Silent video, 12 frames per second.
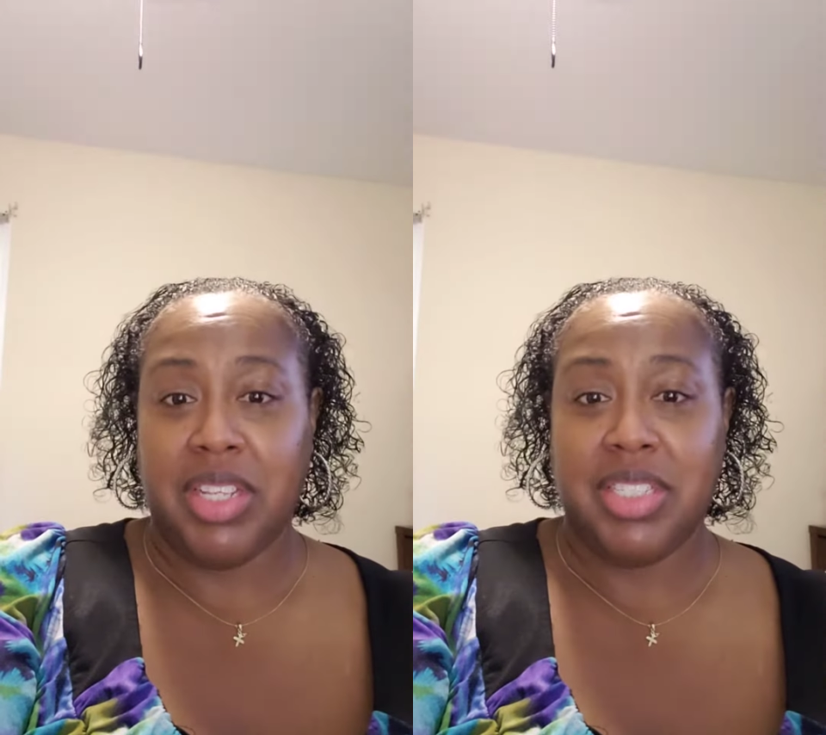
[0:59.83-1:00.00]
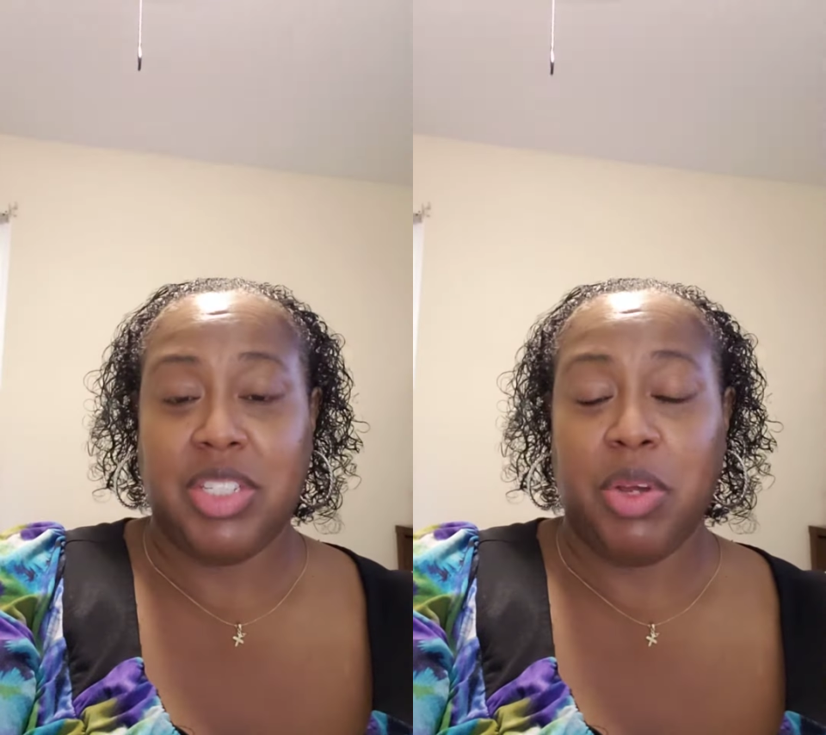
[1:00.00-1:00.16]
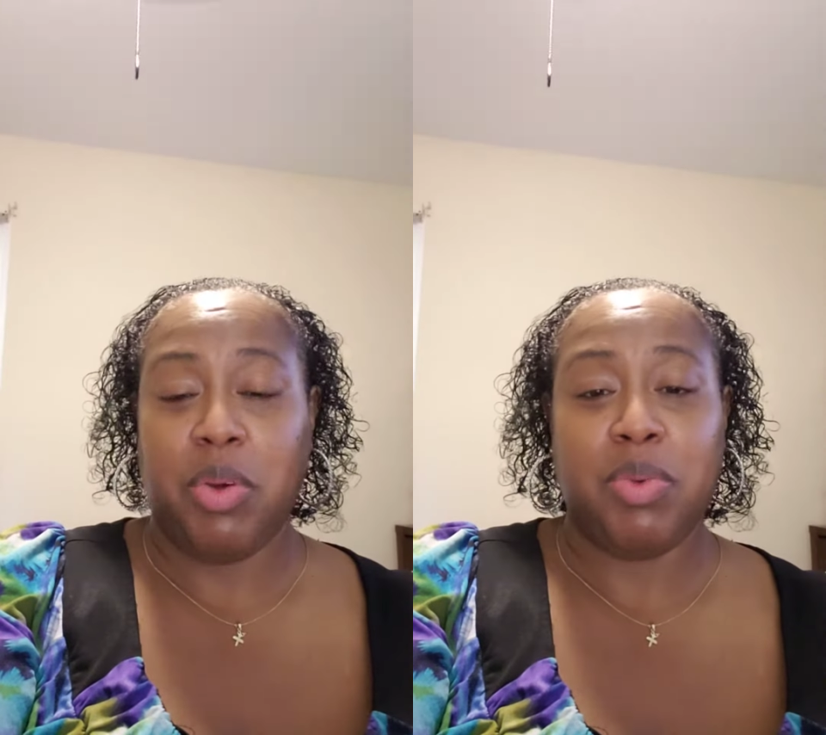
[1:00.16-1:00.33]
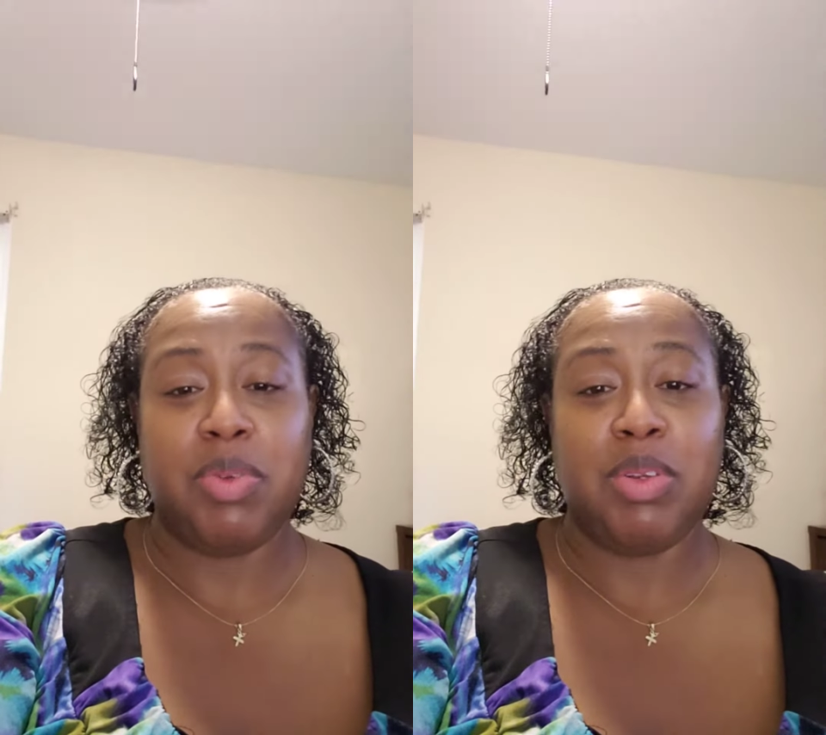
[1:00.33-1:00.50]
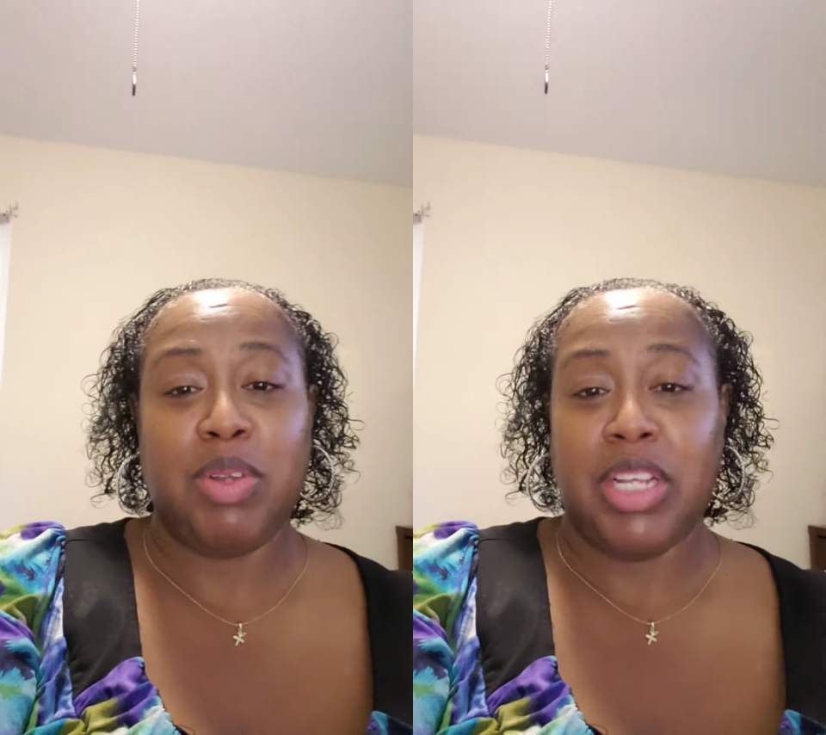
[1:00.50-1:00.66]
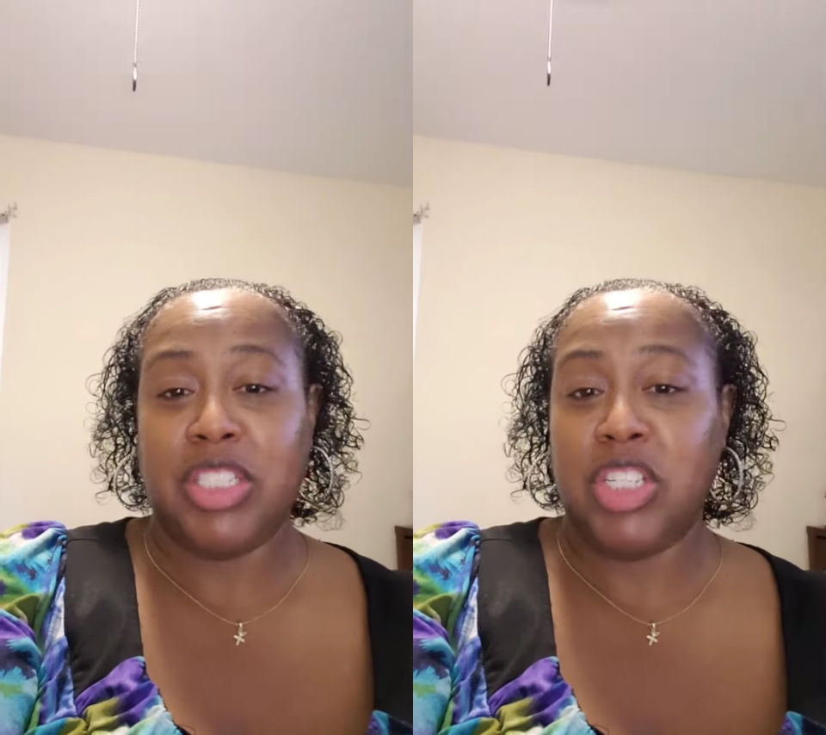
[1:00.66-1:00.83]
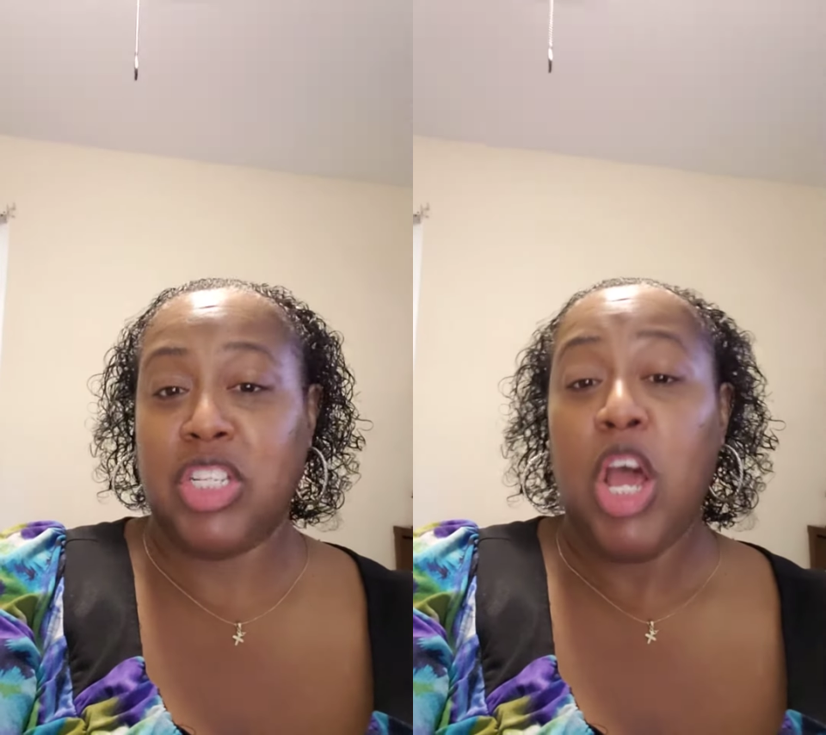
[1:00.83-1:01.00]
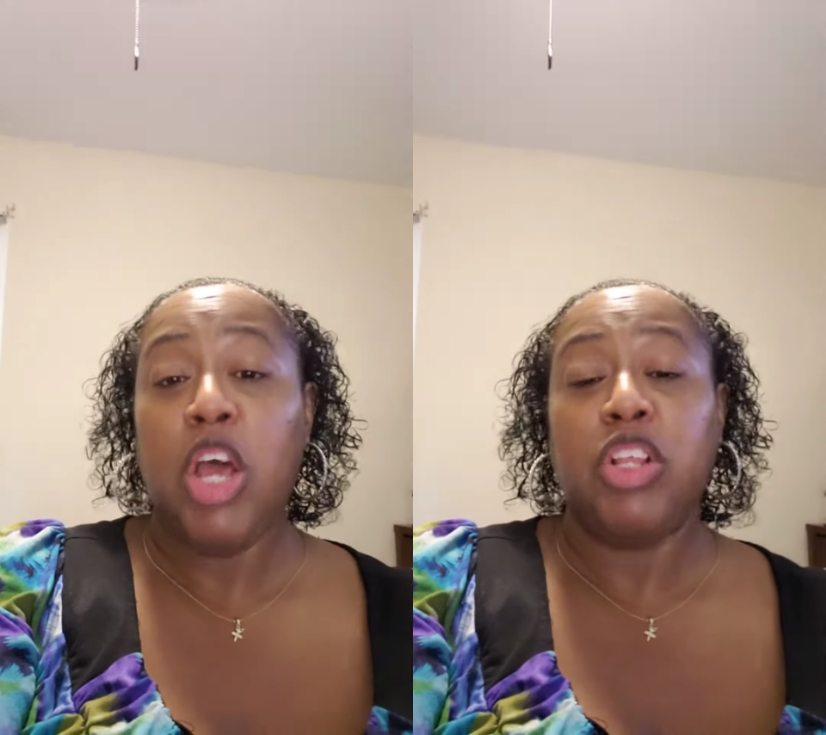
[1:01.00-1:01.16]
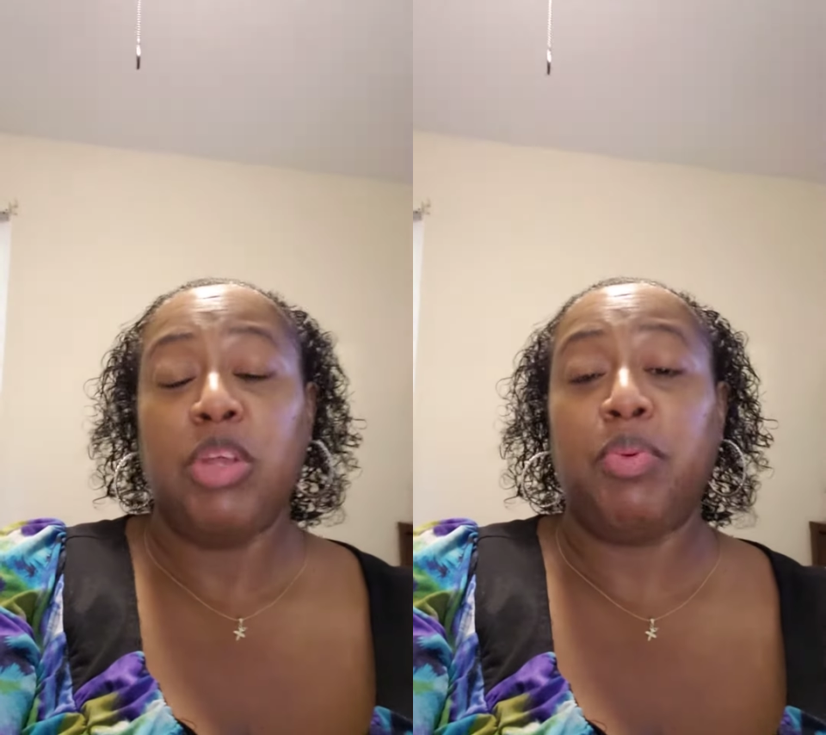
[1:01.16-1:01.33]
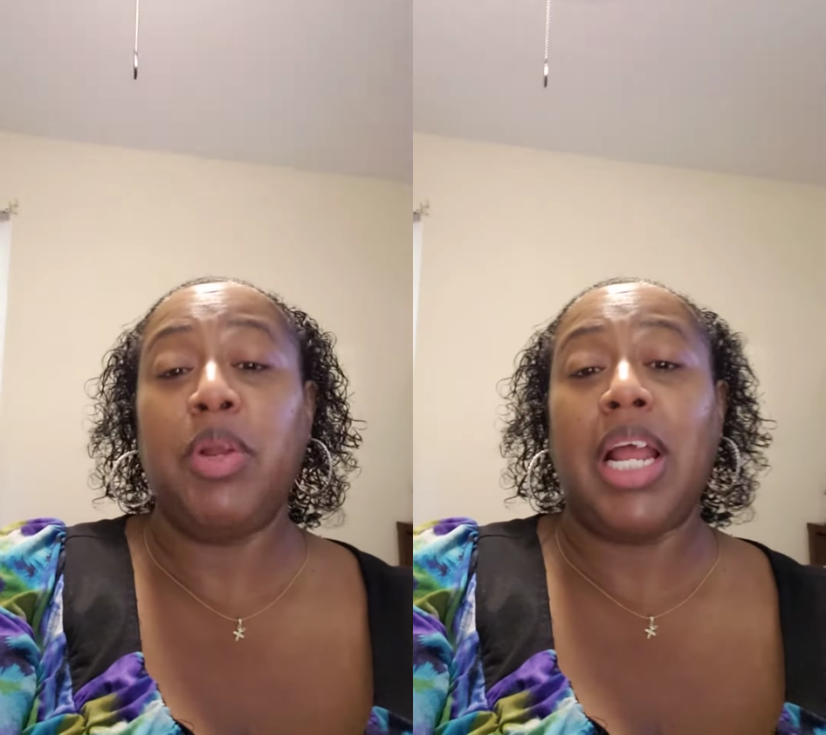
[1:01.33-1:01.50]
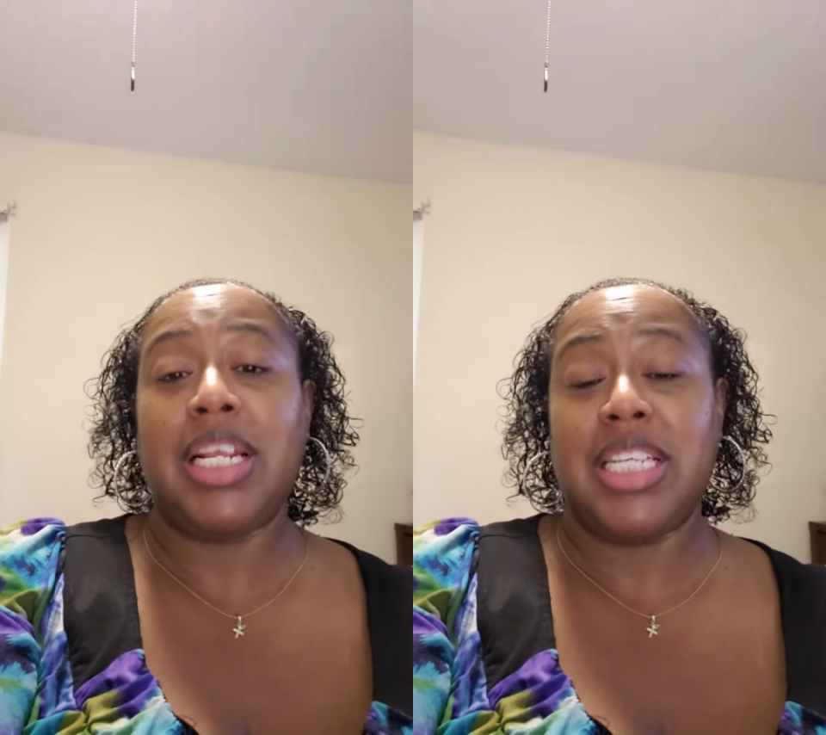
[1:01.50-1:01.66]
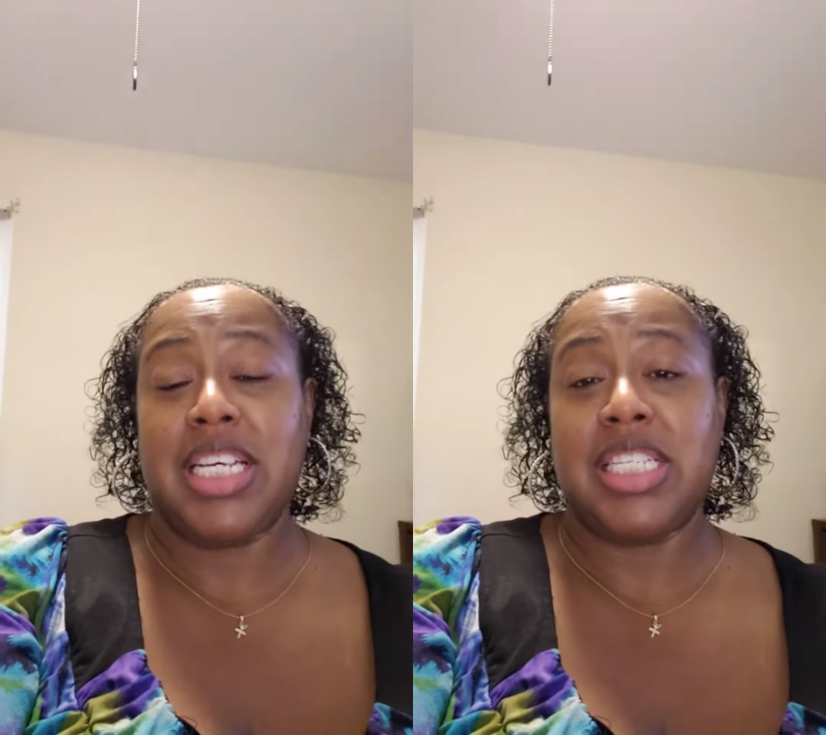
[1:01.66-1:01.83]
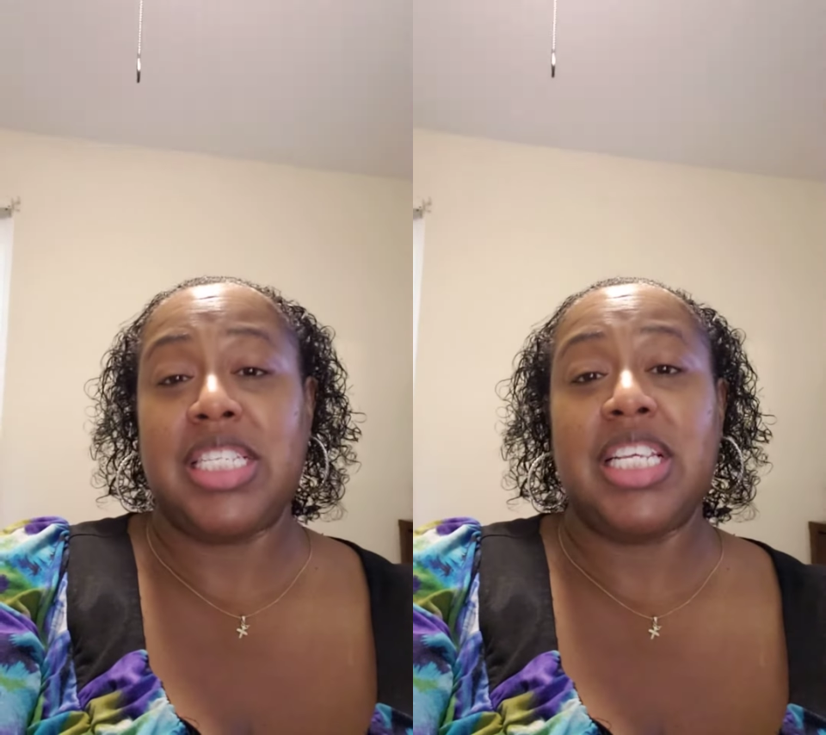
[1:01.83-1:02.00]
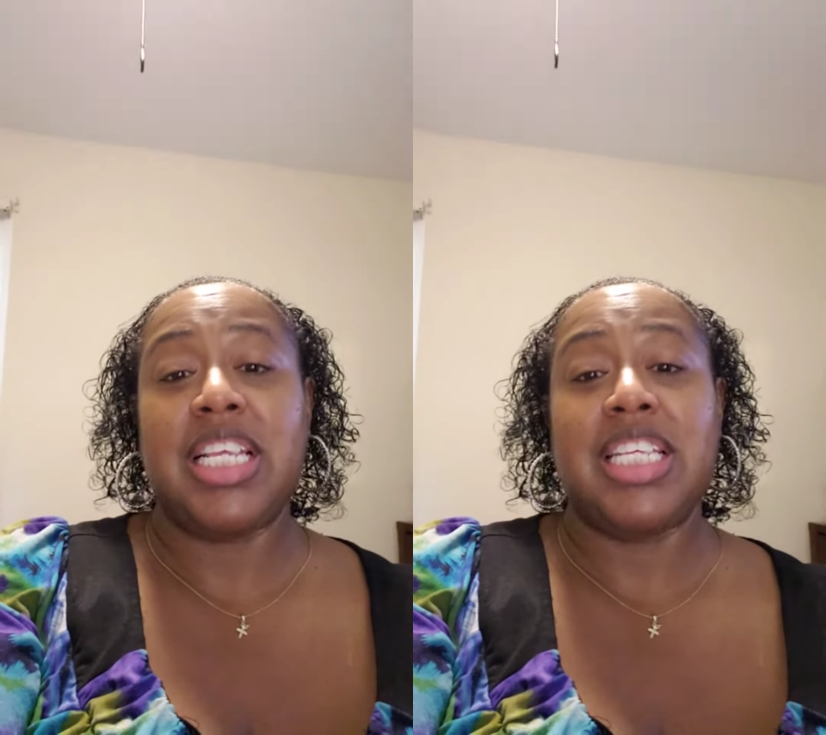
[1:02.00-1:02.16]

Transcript: So let's just put like this: